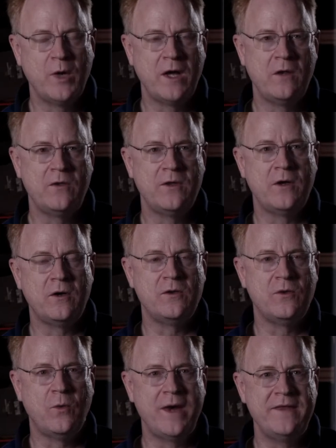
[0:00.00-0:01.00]
Well,
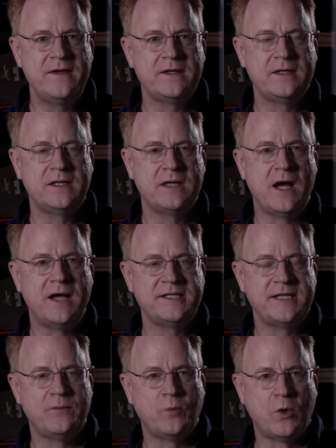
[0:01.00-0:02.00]
the way the
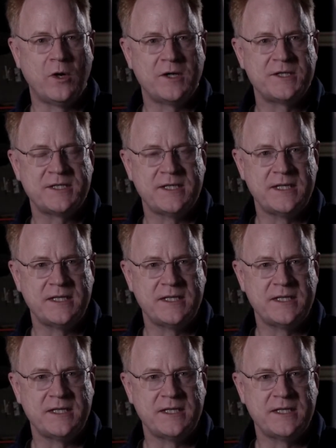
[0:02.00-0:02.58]
concept works